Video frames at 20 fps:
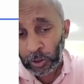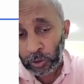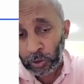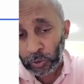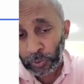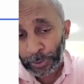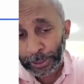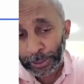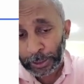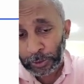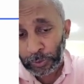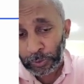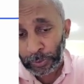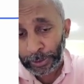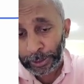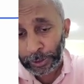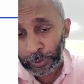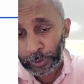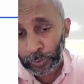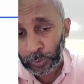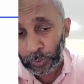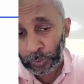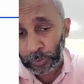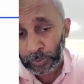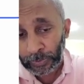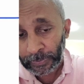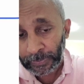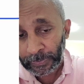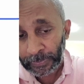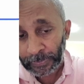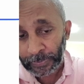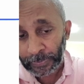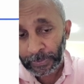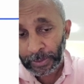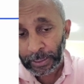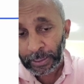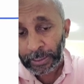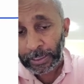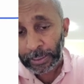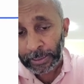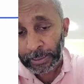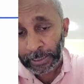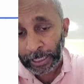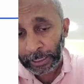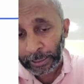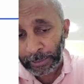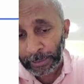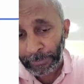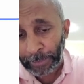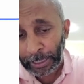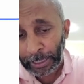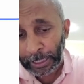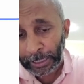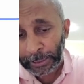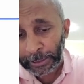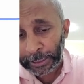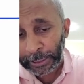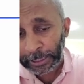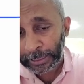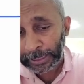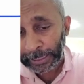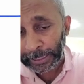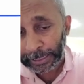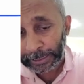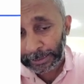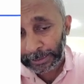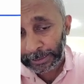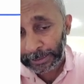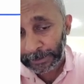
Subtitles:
2022. That's the balance sheet date.